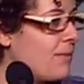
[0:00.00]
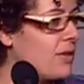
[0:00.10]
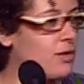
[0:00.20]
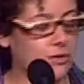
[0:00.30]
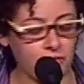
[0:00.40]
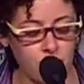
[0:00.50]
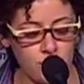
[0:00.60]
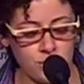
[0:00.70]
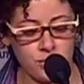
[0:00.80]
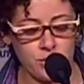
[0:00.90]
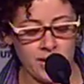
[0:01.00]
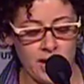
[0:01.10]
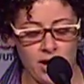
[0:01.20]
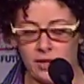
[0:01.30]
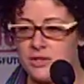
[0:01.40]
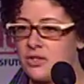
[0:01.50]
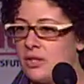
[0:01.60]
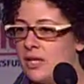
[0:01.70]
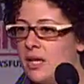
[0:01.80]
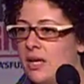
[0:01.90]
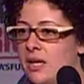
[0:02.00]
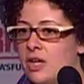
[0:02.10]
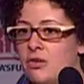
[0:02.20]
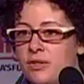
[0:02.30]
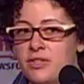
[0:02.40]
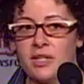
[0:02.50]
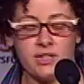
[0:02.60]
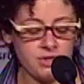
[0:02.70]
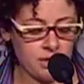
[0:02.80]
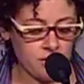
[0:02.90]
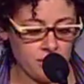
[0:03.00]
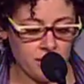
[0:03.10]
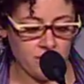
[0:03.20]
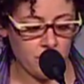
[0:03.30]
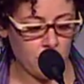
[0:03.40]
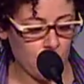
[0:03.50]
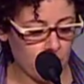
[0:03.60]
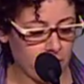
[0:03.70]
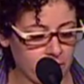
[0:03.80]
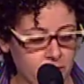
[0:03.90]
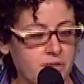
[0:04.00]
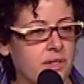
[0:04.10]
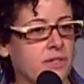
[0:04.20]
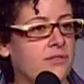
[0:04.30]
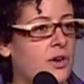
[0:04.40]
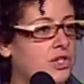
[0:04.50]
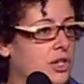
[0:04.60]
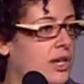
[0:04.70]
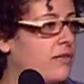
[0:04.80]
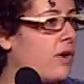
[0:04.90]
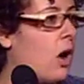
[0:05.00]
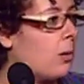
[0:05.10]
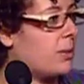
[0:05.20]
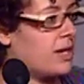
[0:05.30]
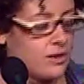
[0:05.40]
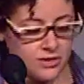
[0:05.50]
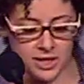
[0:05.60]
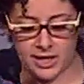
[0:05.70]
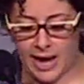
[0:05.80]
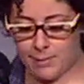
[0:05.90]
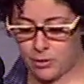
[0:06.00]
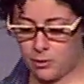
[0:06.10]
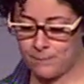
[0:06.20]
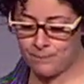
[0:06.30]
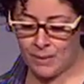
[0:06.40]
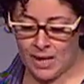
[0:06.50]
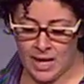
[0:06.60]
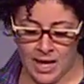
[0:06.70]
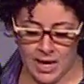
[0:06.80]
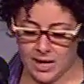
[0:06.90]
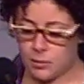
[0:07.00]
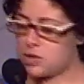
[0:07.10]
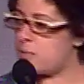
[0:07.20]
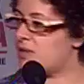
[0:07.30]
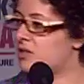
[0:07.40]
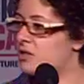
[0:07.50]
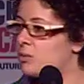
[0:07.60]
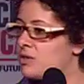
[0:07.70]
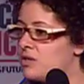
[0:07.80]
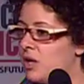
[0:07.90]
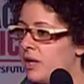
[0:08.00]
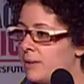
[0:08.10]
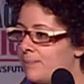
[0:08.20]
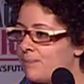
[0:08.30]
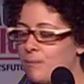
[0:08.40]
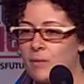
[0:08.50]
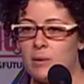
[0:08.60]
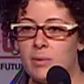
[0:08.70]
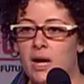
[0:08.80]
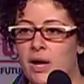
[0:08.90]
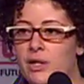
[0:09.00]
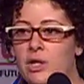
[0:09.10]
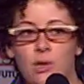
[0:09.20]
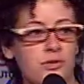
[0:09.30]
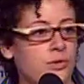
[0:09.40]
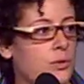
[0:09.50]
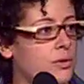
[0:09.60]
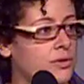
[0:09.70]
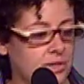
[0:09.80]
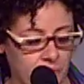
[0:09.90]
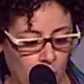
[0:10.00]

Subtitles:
the refusal to acknowledge the increasing insecurity of New Yorkers, the dysfunction of Albany, our state capital, in which business was done behind closed doors, if at